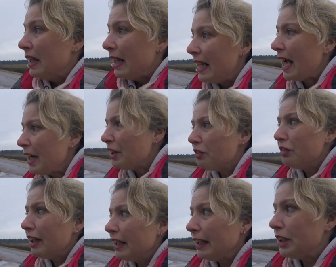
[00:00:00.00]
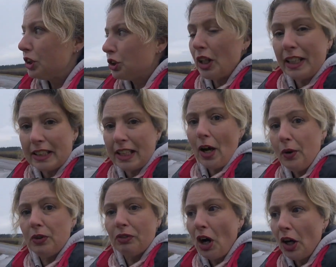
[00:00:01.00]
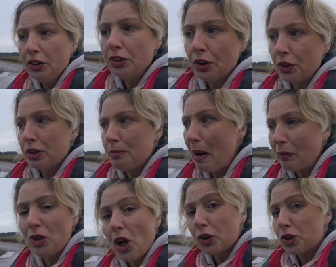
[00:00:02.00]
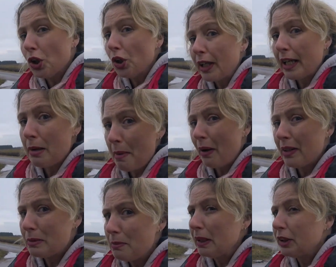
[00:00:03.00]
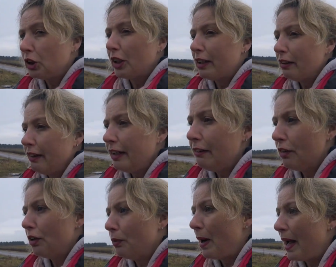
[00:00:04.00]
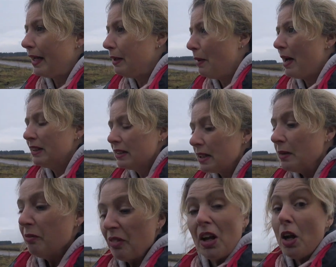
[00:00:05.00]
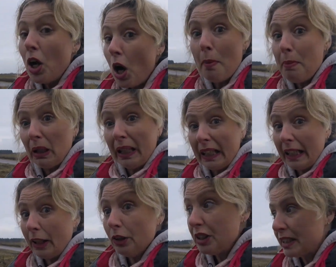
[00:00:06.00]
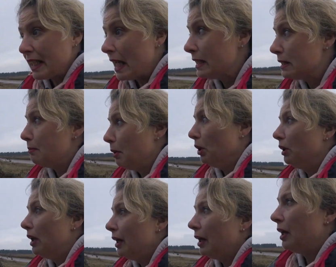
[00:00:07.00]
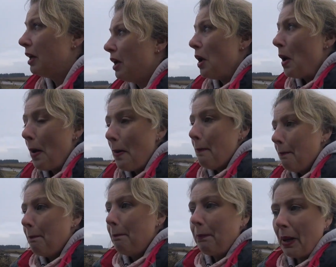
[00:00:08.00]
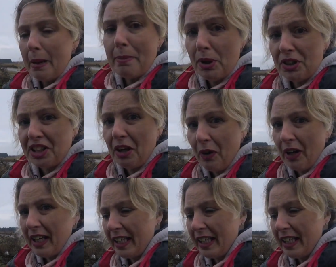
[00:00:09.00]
he had a really strict code of conduct about not talking about his military career or where he went. Completely understandable, but I'm also a